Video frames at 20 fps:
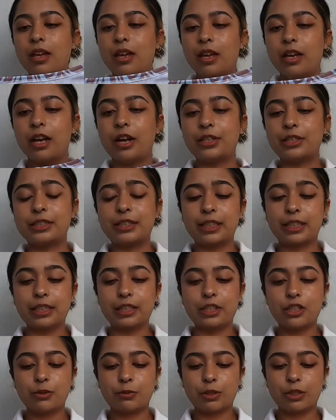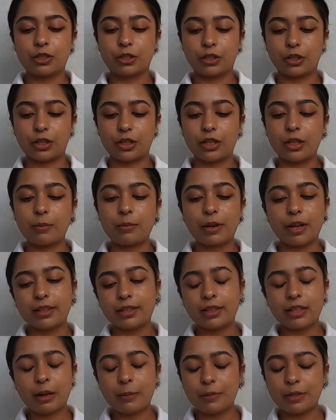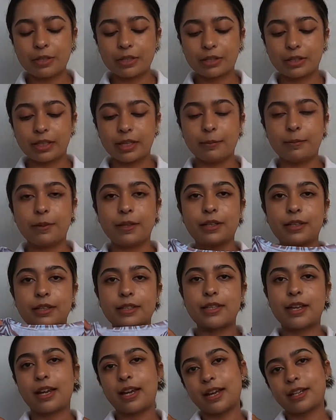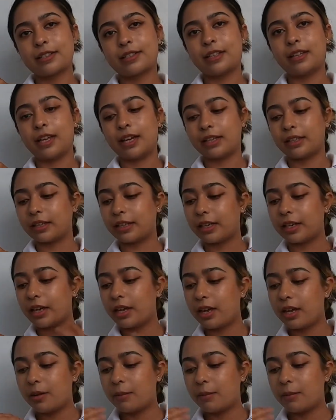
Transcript: and I was thinking to return it, but I think I'm gonna just keep it because I actually like it.